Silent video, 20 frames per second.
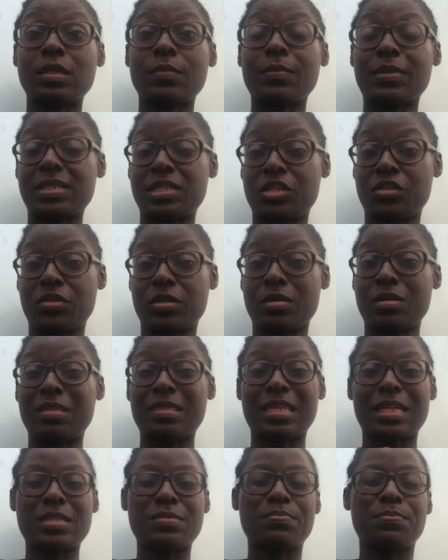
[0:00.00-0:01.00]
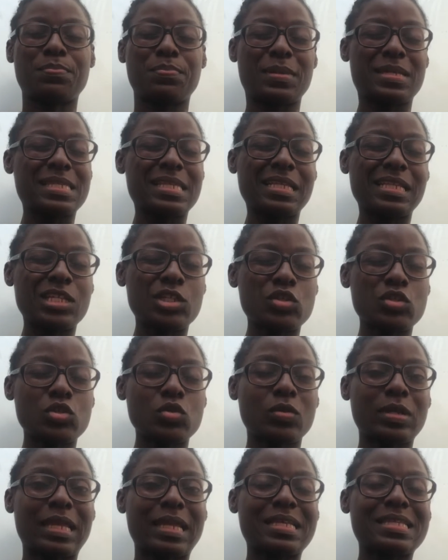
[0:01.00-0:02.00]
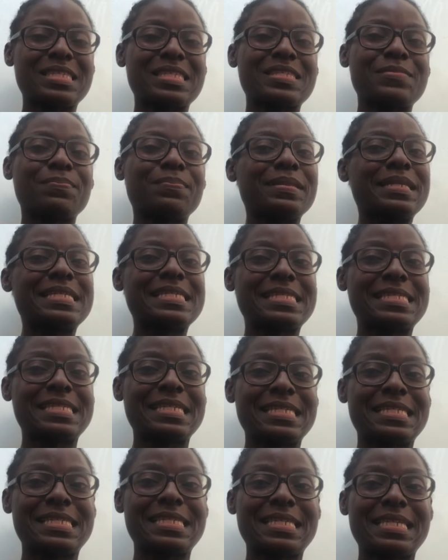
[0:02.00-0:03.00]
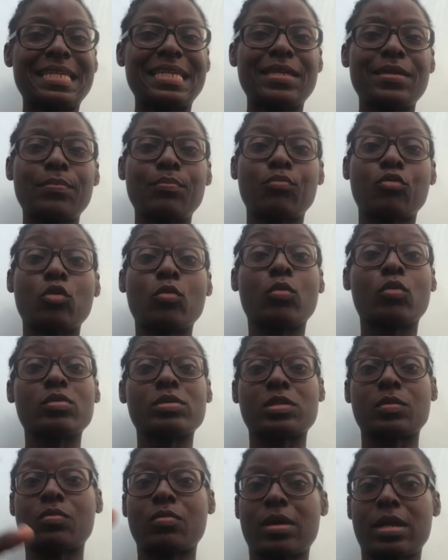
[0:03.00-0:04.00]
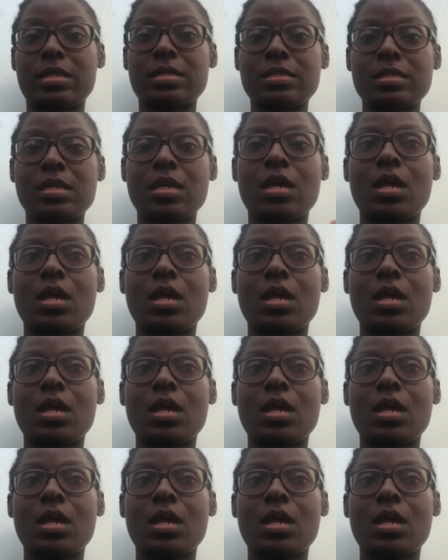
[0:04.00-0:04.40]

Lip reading: material that basically does not explicitly promote a brand,